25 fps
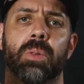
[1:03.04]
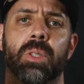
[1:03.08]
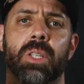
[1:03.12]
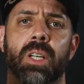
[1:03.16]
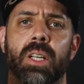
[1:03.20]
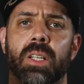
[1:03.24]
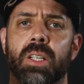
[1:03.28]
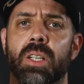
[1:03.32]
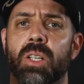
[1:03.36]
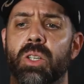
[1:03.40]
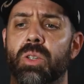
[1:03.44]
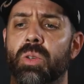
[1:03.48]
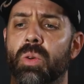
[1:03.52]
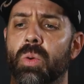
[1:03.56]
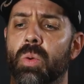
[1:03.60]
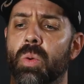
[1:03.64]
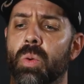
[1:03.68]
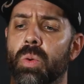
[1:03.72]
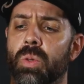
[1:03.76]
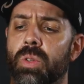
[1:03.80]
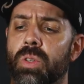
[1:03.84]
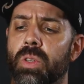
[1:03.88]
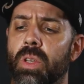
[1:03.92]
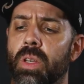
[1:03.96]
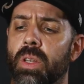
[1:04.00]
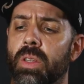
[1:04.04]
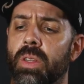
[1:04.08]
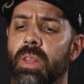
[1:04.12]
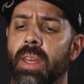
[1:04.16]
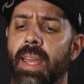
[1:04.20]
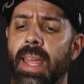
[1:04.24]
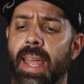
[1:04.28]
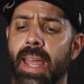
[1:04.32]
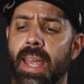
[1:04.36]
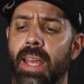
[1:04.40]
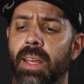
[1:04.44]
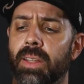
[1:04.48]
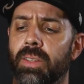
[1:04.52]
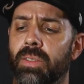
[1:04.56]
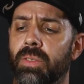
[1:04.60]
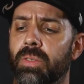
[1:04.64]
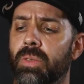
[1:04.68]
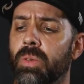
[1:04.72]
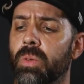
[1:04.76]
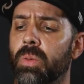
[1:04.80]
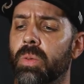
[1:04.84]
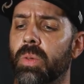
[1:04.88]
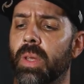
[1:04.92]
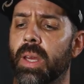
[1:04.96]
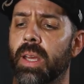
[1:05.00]
which actually draws the air
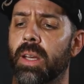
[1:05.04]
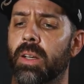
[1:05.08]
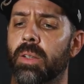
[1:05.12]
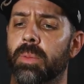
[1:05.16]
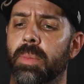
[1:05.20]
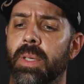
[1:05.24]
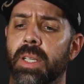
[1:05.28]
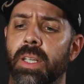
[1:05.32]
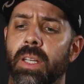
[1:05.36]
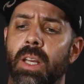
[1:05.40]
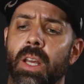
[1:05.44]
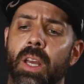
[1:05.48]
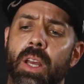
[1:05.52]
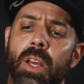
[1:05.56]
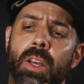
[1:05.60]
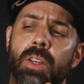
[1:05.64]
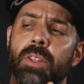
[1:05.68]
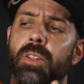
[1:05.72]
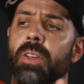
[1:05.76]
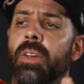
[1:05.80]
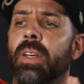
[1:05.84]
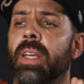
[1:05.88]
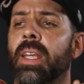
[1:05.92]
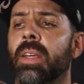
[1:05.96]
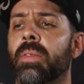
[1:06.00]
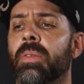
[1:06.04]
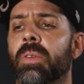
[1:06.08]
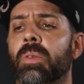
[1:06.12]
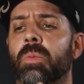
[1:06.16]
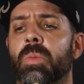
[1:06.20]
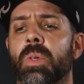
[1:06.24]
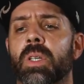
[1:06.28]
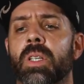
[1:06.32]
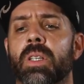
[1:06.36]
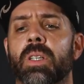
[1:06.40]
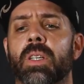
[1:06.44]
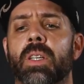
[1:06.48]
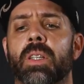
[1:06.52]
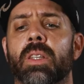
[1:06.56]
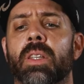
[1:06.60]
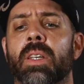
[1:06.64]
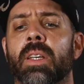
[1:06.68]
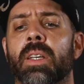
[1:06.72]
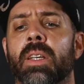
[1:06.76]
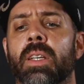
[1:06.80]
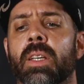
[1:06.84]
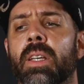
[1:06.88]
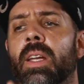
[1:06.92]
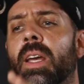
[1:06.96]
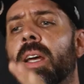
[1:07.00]
through the helmet. So even when
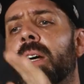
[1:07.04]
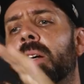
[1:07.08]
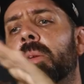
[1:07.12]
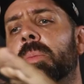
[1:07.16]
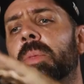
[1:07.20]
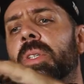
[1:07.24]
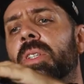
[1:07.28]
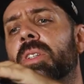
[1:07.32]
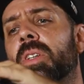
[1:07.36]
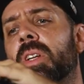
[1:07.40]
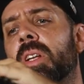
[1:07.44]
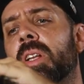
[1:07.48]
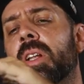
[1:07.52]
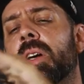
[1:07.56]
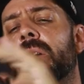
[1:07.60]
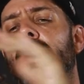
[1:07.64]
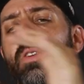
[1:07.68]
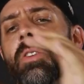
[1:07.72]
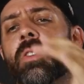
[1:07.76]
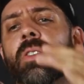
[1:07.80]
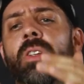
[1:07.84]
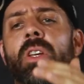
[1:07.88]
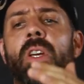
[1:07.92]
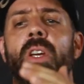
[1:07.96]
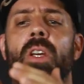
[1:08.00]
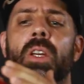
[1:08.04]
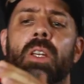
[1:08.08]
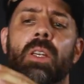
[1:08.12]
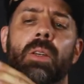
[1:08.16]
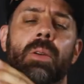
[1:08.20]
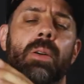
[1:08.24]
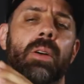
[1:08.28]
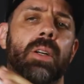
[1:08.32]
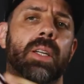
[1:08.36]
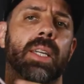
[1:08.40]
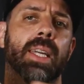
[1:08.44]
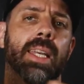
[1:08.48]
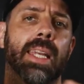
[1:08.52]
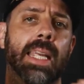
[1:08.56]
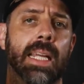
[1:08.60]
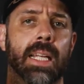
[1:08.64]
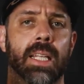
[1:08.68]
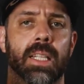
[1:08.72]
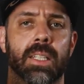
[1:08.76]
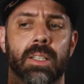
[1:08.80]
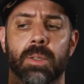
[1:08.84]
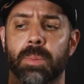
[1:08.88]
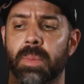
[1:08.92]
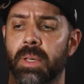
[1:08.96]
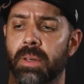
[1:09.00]
the helmet's closed, you are getting a
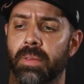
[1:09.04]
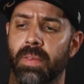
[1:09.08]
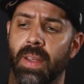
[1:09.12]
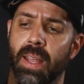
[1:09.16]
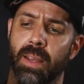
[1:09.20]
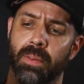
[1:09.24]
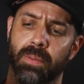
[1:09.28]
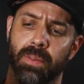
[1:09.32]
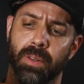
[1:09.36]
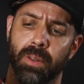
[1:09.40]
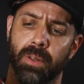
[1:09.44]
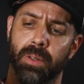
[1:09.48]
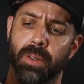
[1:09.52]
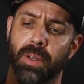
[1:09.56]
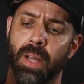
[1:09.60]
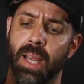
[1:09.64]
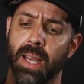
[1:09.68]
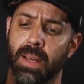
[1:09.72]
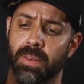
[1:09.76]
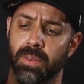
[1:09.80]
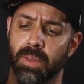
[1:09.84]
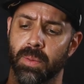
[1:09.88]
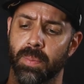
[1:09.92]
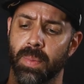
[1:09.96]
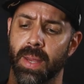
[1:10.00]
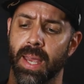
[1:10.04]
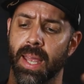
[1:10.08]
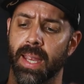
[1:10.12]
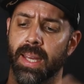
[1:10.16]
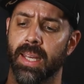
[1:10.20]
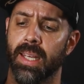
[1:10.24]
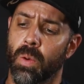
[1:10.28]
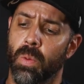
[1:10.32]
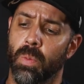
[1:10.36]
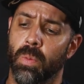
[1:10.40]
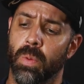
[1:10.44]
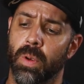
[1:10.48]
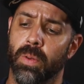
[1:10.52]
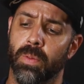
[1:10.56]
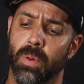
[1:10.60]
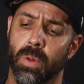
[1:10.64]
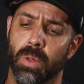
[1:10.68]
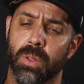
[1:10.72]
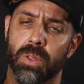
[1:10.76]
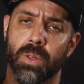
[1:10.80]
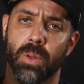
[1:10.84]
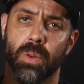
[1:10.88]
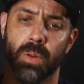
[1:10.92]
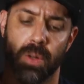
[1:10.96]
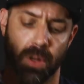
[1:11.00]
little bit of airflow out the back. We've
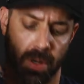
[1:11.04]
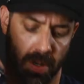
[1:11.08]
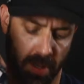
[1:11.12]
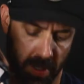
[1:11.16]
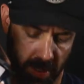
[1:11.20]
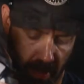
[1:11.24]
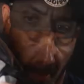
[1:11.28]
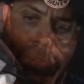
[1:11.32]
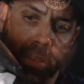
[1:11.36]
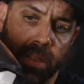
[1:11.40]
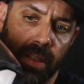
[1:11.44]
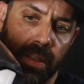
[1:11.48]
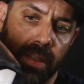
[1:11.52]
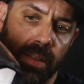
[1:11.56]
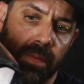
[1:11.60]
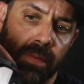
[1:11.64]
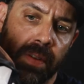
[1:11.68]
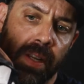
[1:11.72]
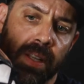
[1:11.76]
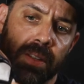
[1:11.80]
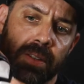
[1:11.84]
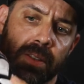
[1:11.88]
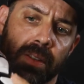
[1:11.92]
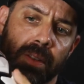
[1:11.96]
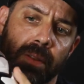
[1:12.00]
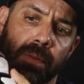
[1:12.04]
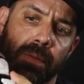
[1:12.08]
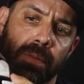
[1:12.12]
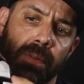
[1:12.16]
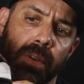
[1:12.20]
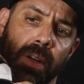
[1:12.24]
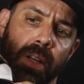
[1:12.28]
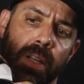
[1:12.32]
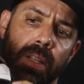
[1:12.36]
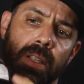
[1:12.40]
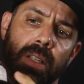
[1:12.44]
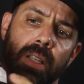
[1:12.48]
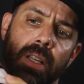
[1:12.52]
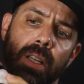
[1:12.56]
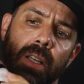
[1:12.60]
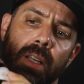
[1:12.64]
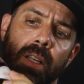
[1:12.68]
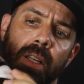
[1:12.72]
also got vents in the front